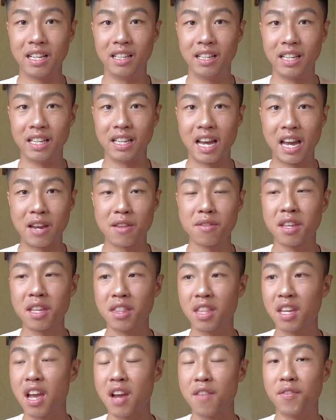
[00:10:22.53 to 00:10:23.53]
Like, I don't think
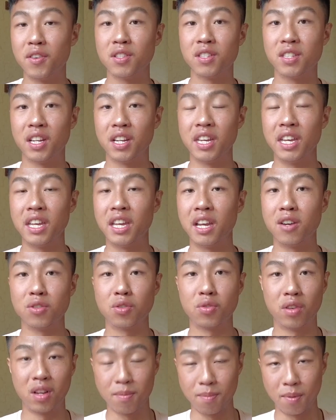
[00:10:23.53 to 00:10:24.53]
they ever studied in
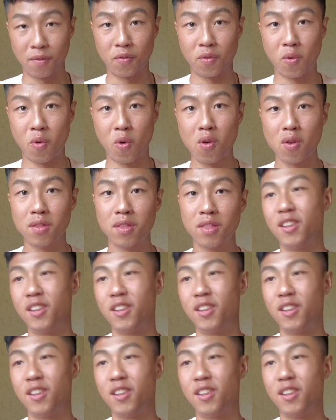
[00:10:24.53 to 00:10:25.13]
Australia before.